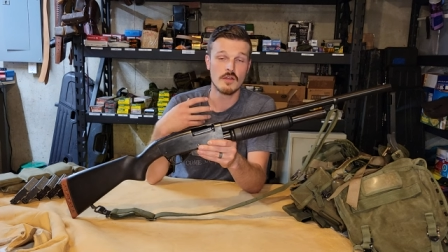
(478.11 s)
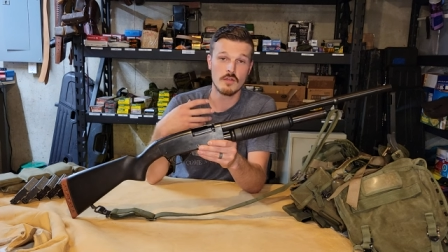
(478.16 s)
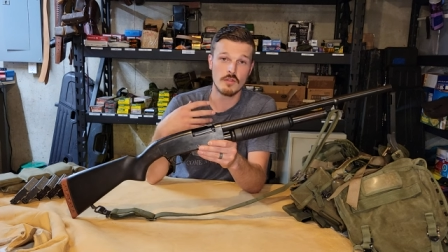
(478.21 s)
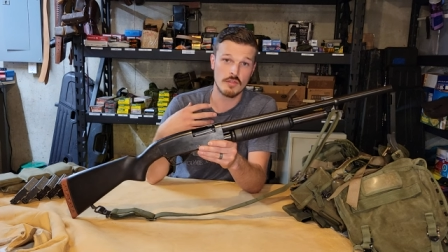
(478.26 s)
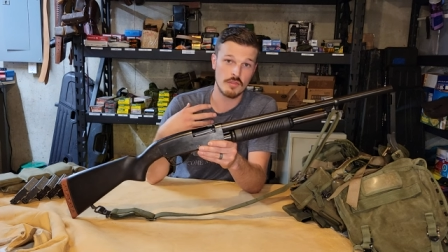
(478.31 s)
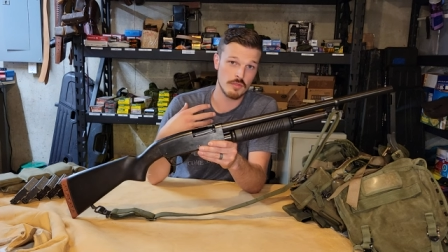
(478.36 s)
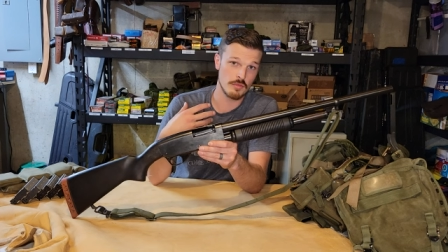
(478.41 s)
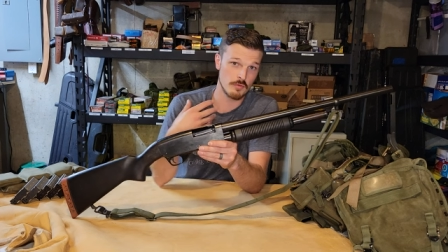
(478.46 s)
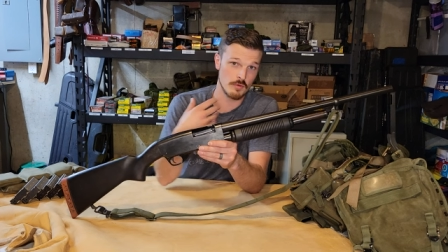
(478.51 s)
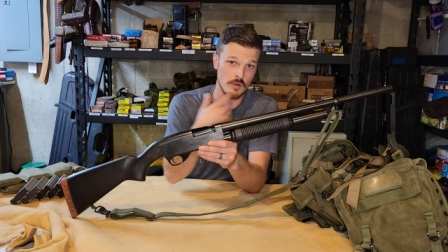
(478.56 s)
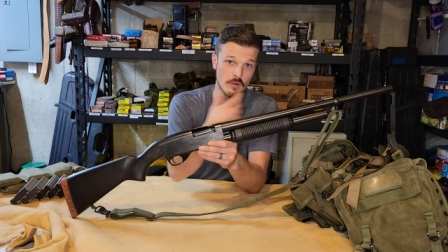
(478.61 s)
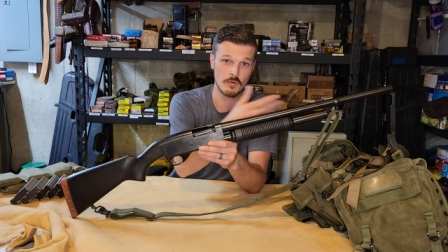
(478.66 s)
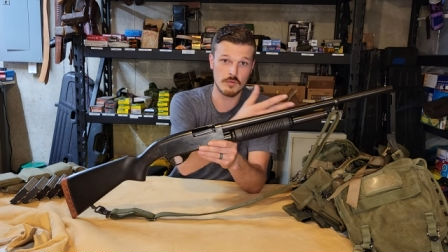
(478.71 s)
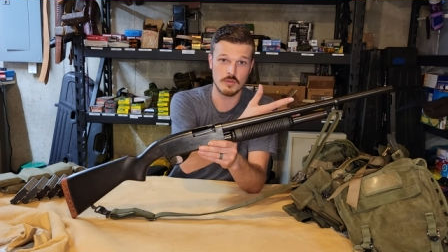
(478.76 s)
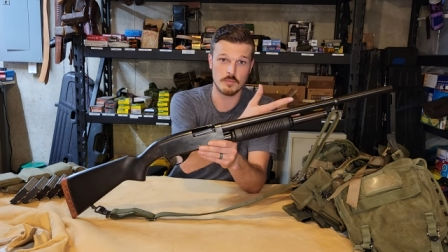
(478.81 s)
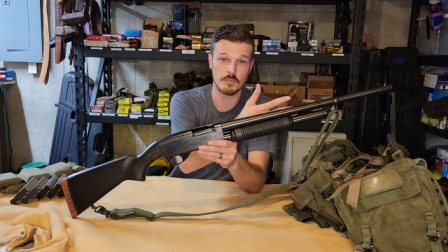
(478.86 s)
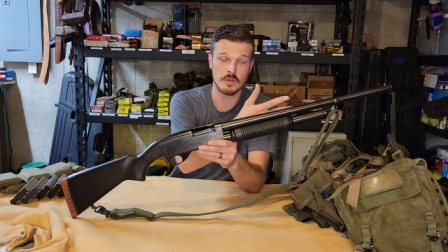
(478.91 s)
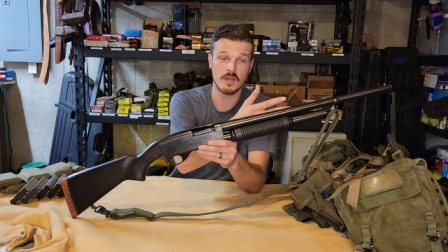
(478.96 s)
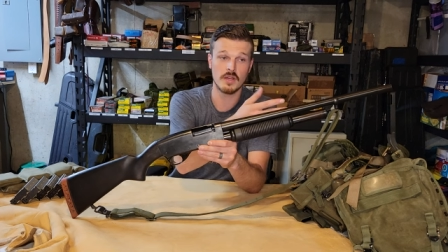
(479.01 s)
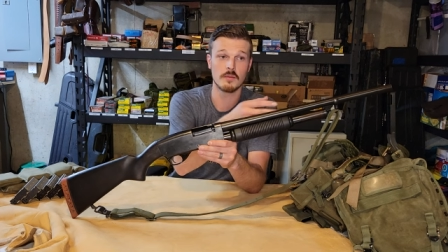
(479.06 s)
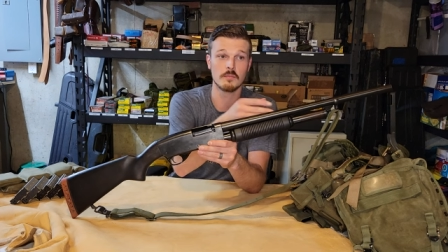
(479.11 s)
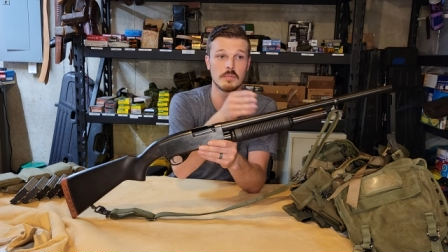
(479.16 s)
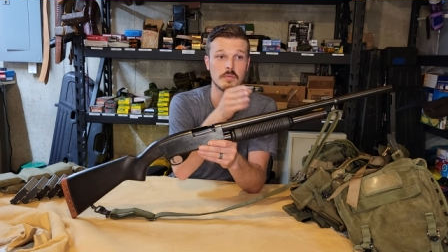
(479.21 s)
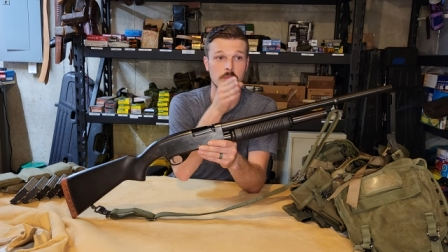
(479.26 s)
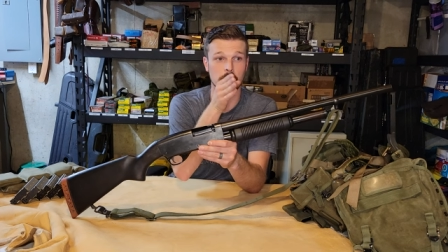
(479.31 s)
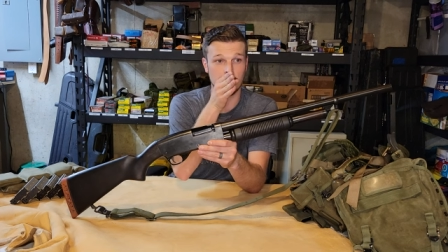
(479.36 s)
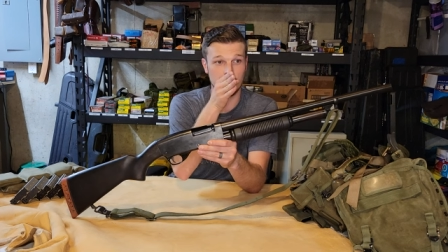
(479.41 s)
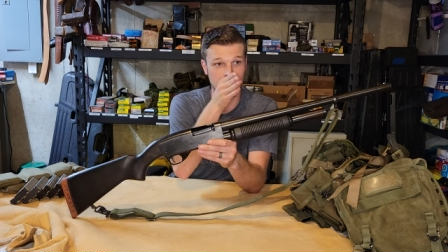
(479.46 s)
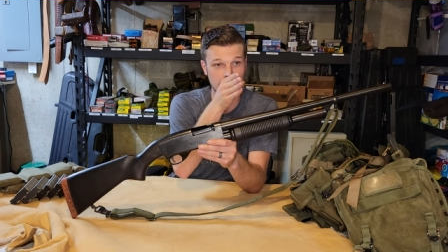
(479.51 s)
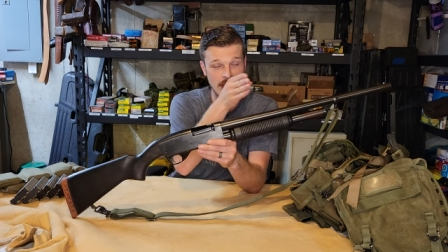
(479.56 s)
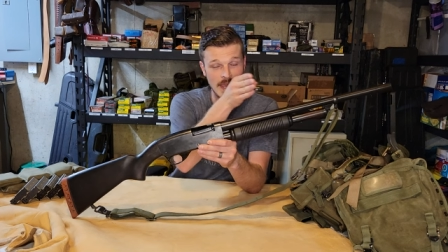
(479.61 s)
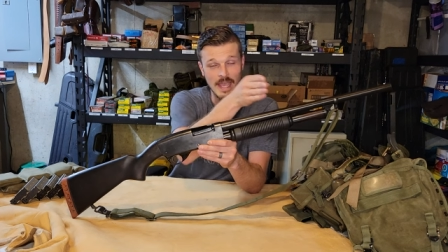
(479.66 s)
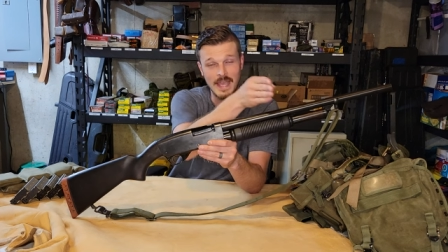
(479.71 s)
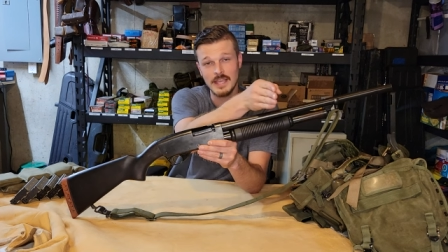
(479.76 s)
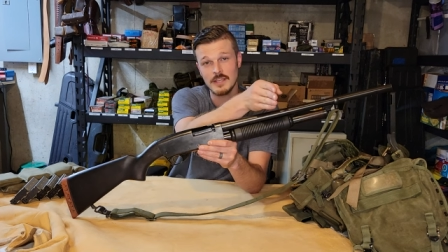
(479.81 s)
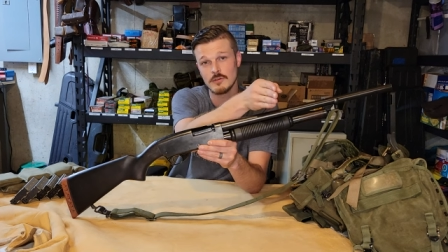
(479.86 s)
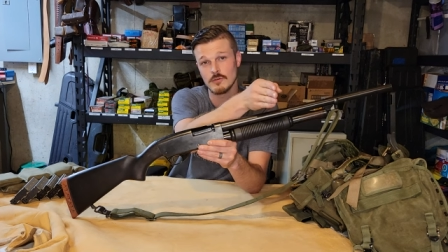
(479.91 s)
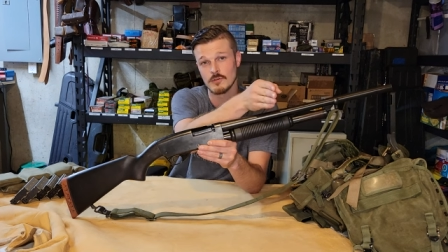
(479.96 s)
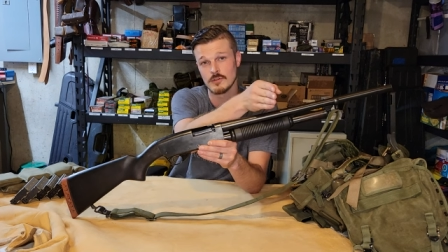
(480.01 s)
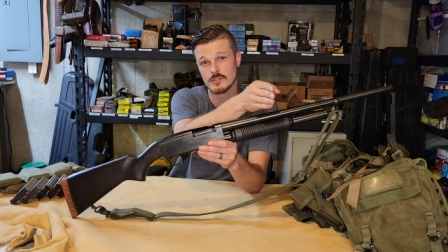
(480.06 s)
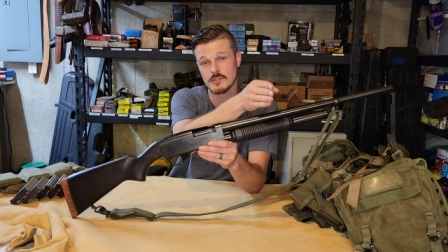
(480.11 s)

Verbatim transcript: throw the pump at your